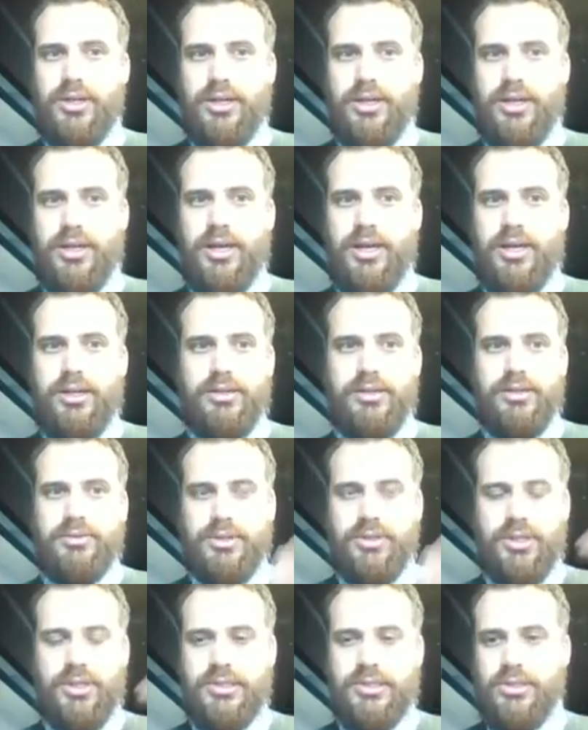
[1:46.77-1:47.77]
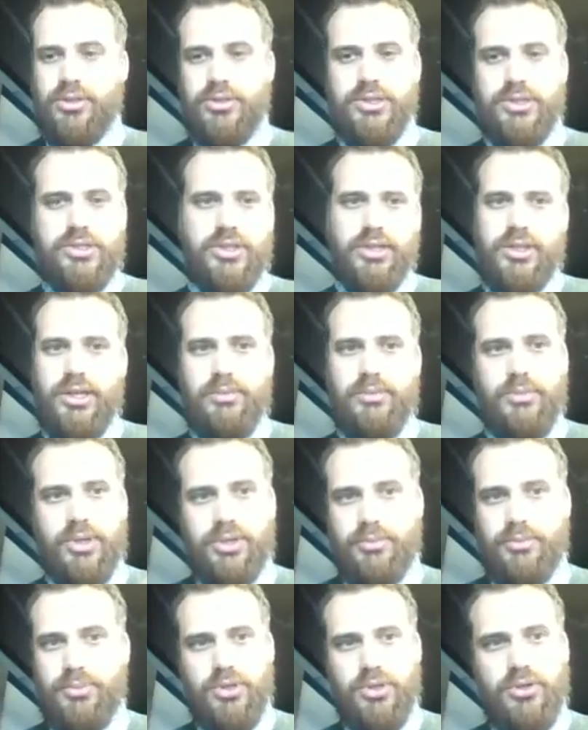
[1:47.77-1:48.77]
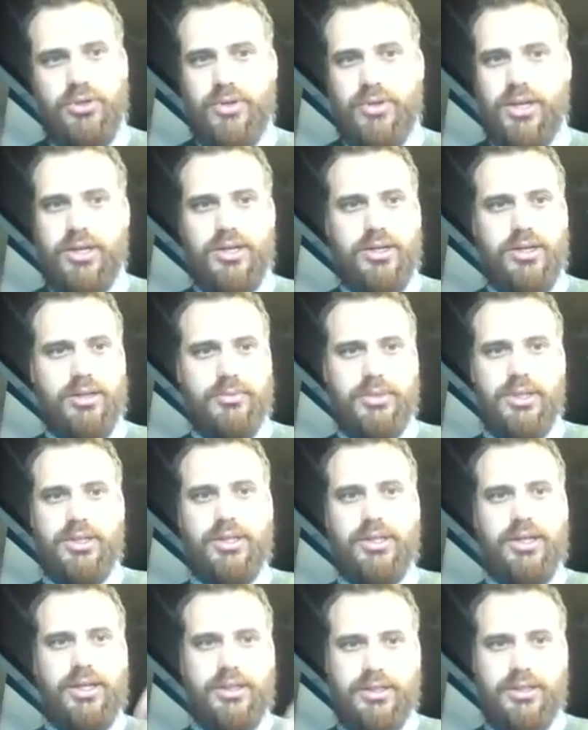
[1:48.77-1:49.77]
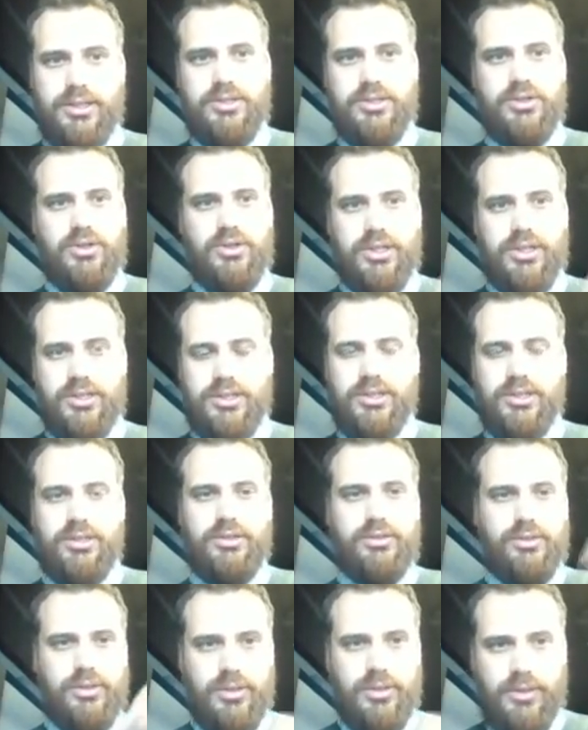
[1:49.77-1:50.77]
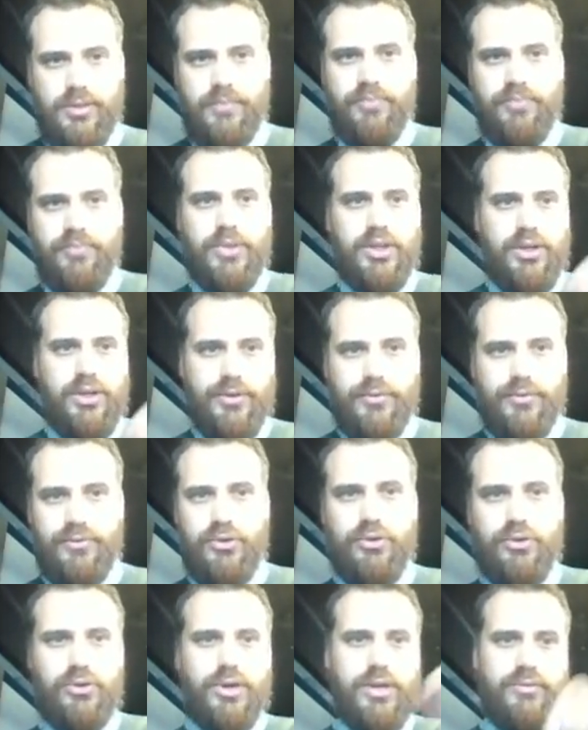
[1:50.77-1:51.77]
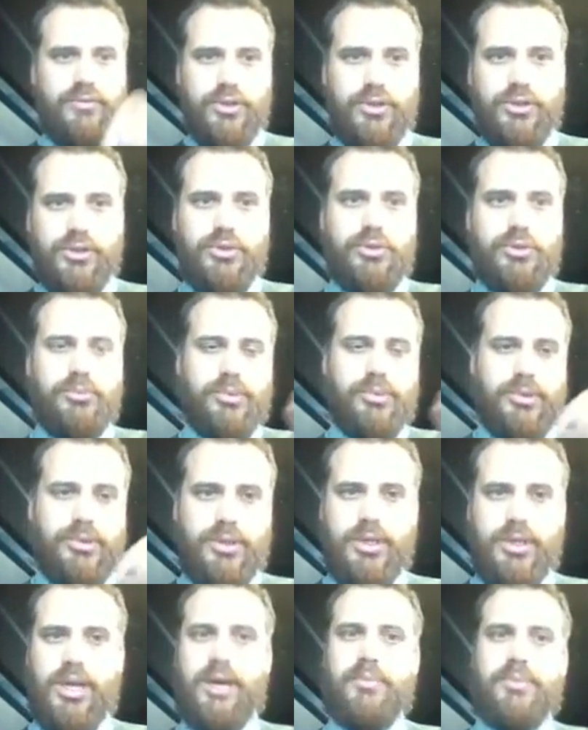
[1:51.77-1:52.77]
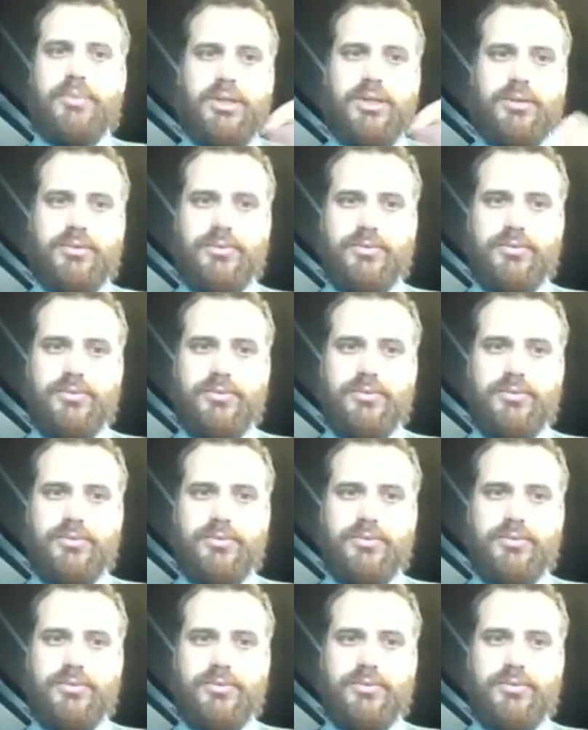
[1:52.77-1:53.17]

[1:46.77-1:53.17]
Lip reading: And as long as I keep my computer running, I'm going to get this nice little forever loop happening.